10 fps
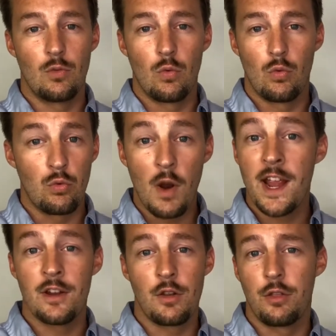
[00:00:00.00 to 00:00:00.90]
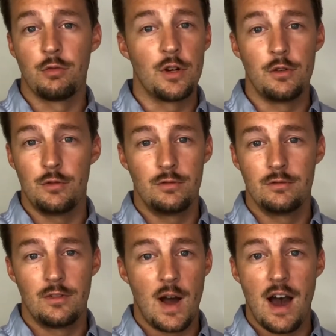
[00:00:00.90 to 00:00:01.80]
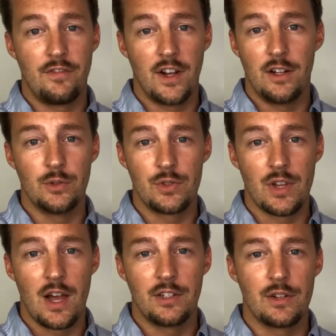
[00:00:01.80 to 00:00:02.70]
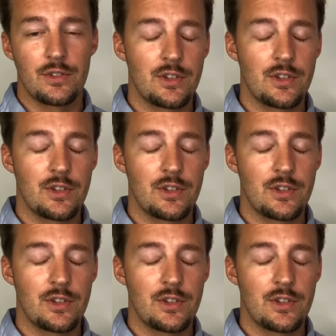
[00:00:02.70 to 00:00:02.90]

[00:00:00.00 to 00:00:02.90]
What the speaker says: ran through Rafael dos Anjos.